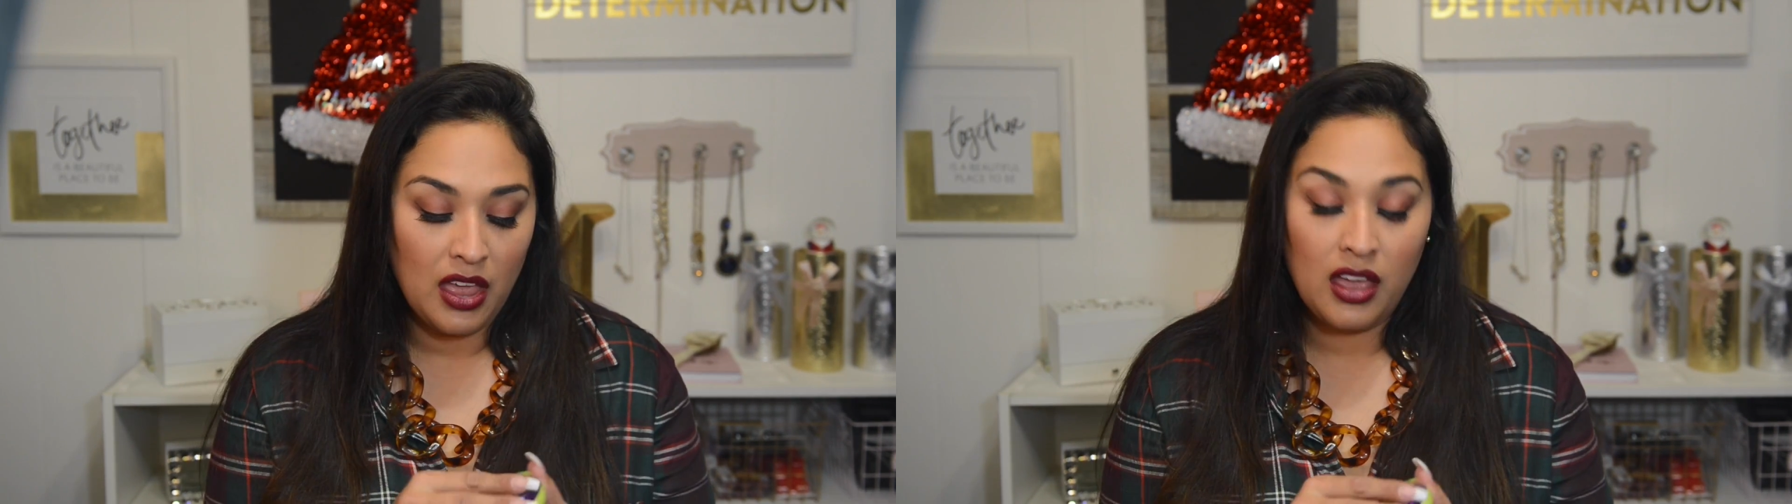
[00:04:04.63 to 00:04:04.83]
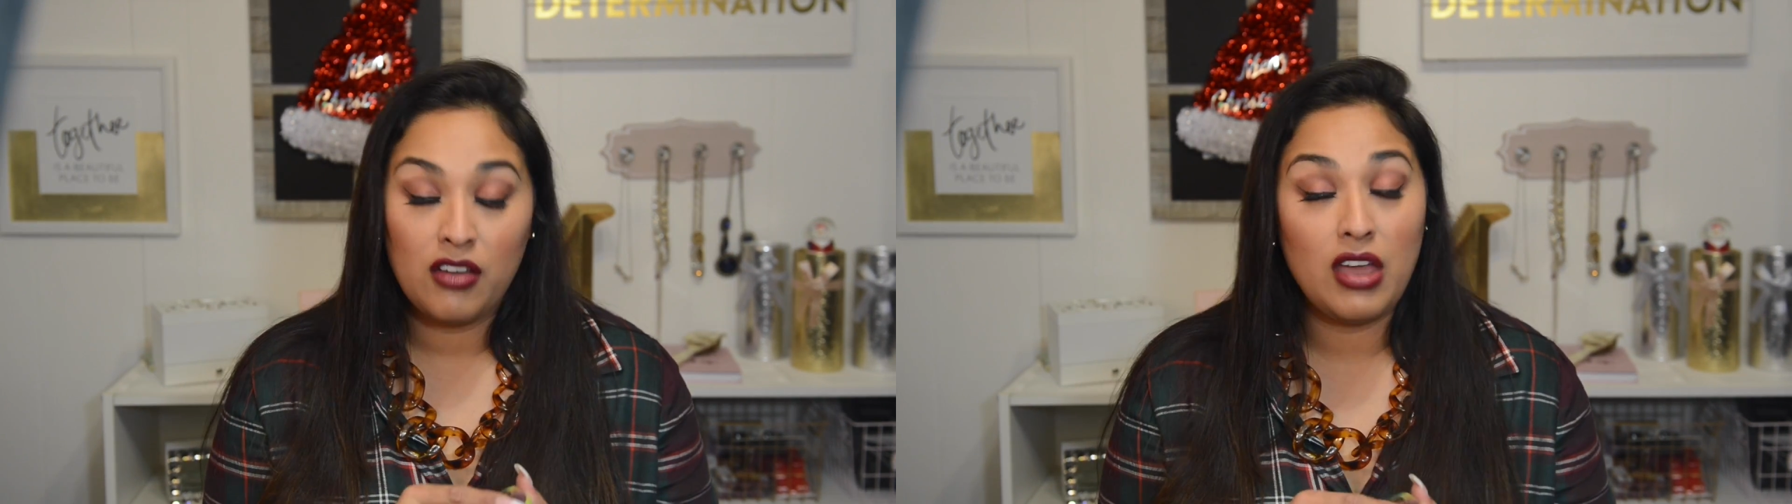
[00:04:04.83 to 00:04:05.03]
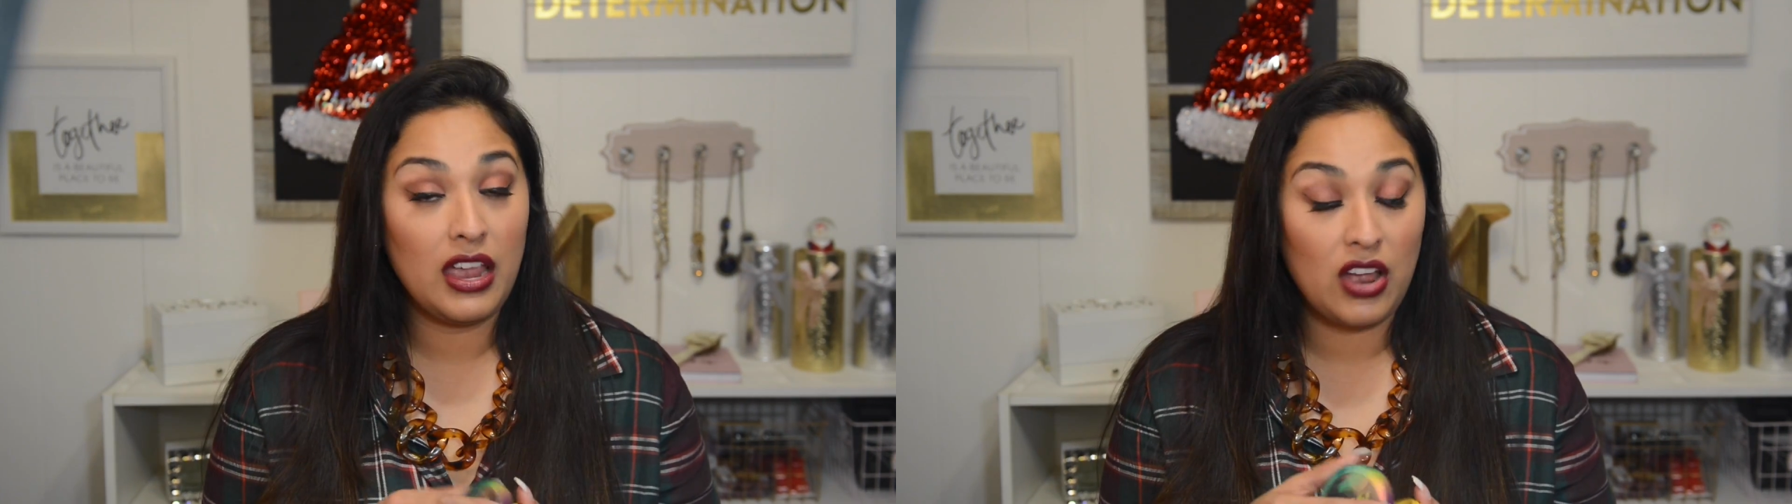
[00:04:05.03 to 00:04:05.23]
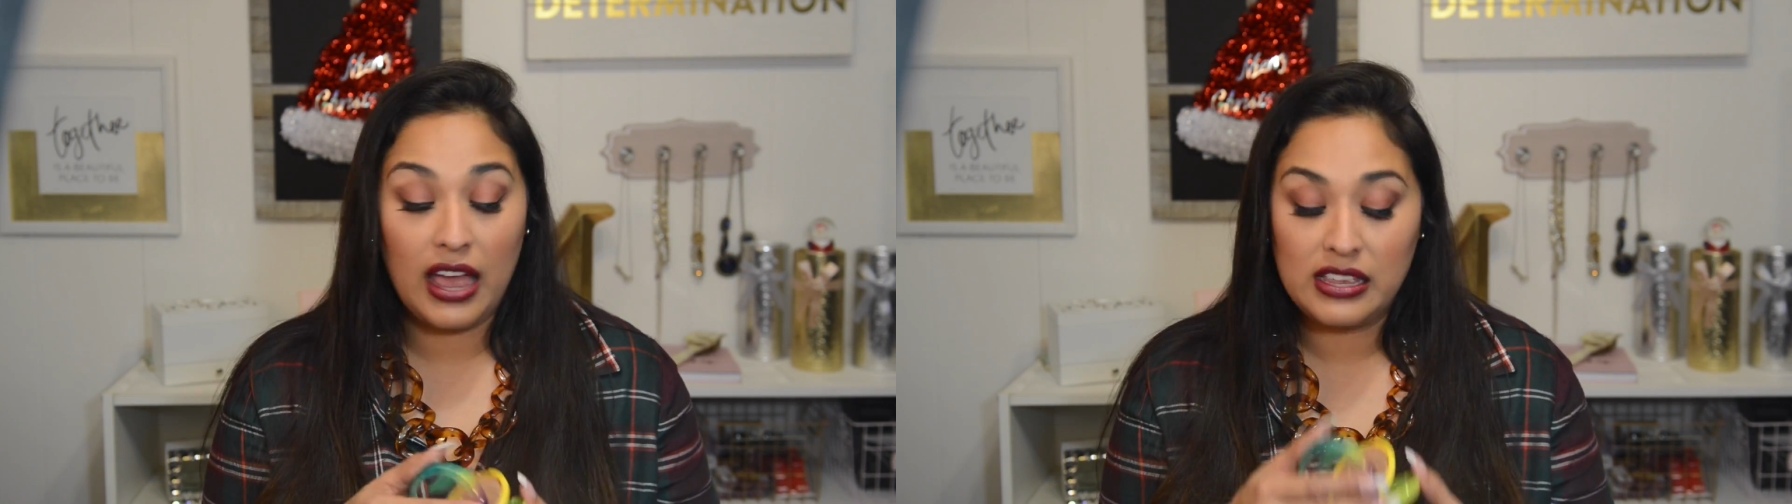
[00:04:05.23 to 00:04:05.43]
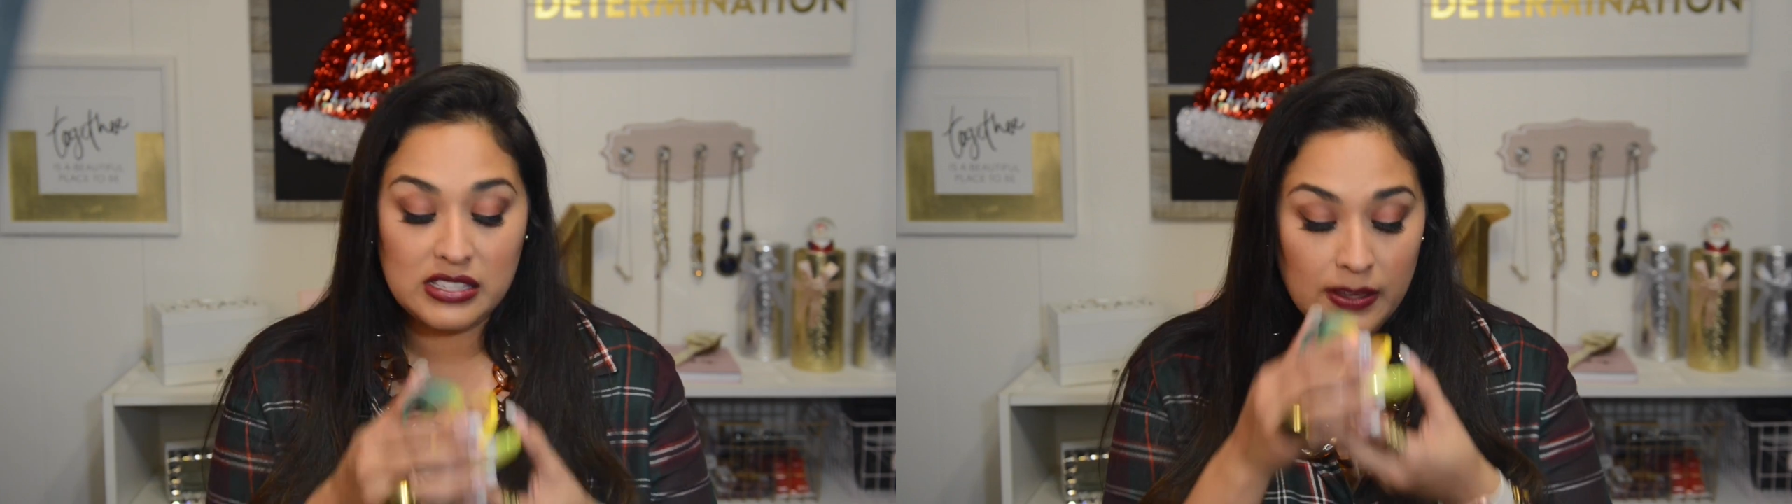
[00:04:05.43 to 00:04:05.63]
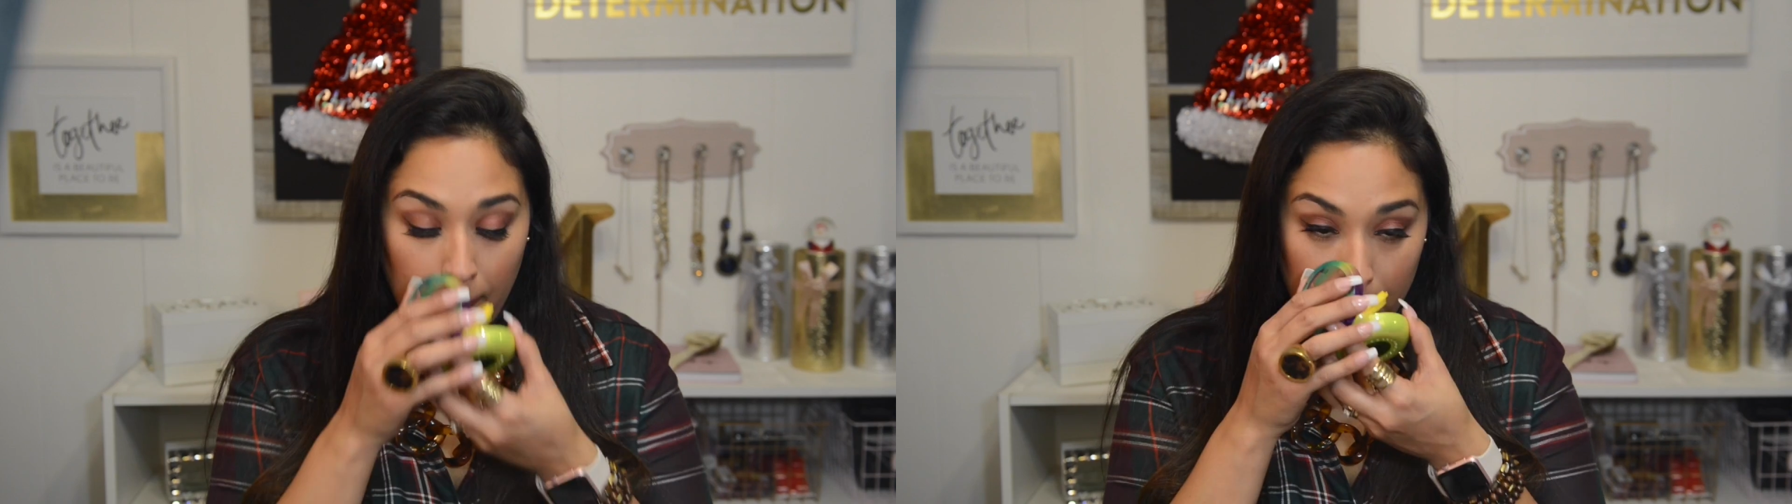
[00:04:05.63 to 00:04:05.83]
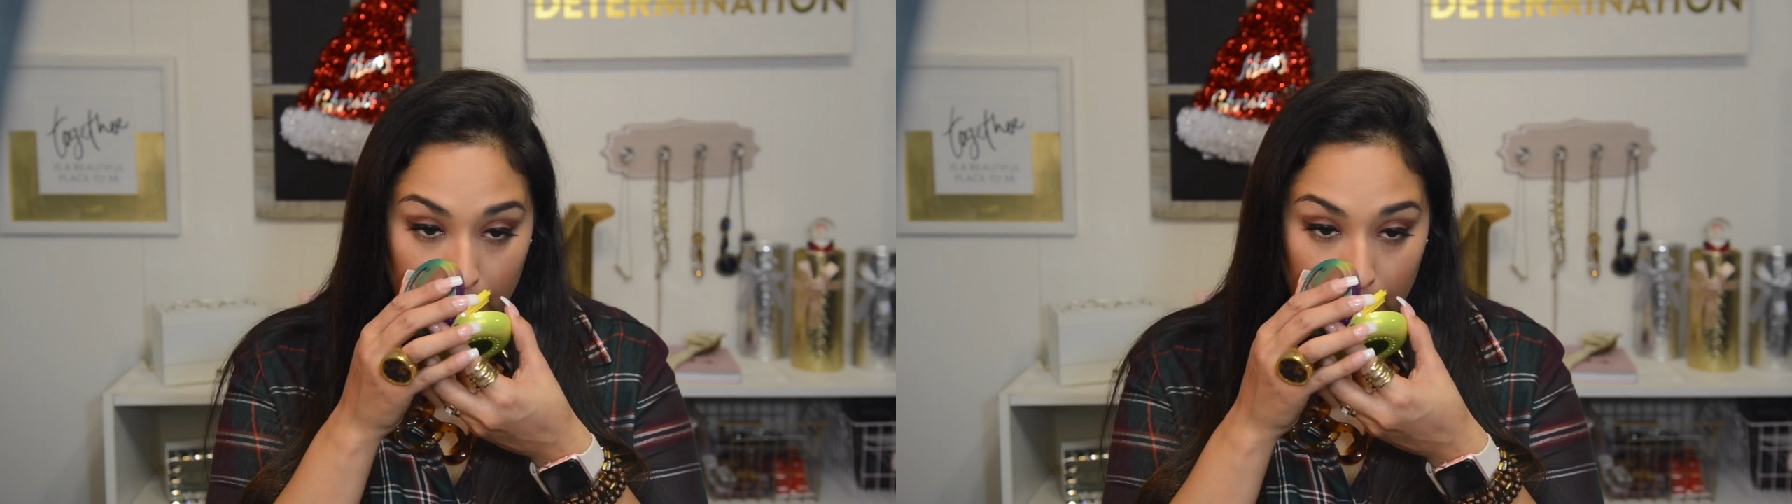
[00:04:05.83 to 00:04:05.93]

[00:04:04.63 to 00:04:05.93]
seriously, try it.